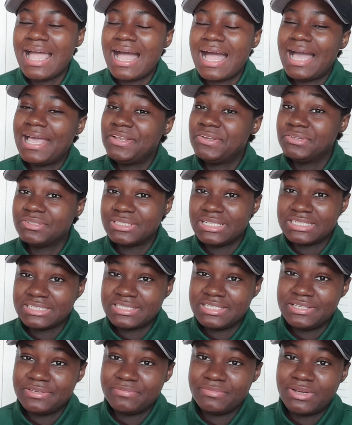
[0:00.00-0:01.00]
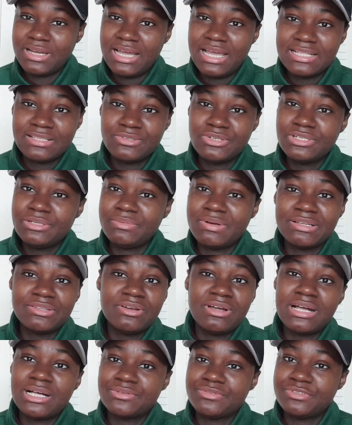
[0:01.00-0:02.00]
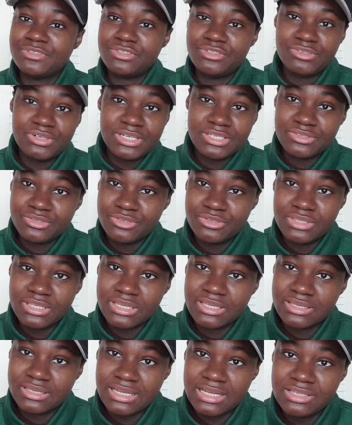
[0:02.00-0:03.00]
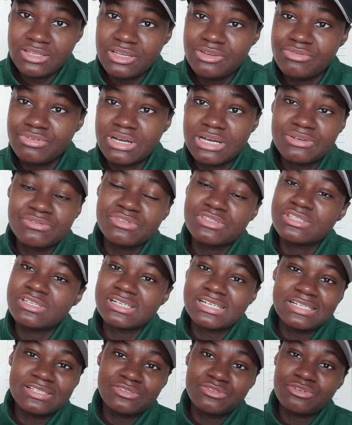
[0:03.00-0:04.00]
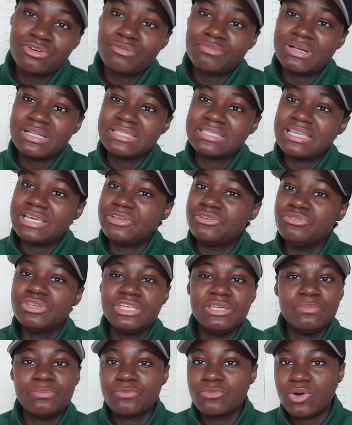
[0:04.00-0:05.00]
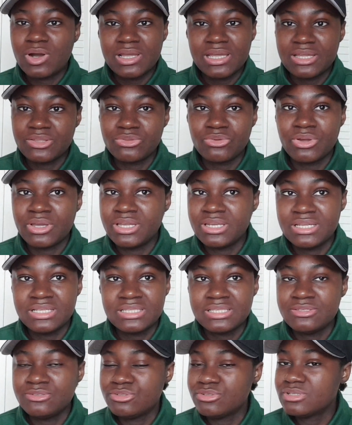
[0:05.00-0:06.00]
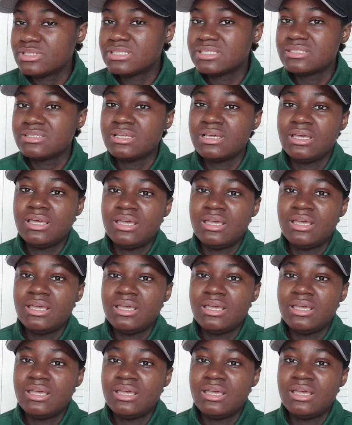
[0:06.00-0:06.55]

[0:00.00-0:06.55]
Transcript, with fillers: I looked at him. I told him I don't have strength today. I don't even have strength to come and tell you keep quiet or anything. Just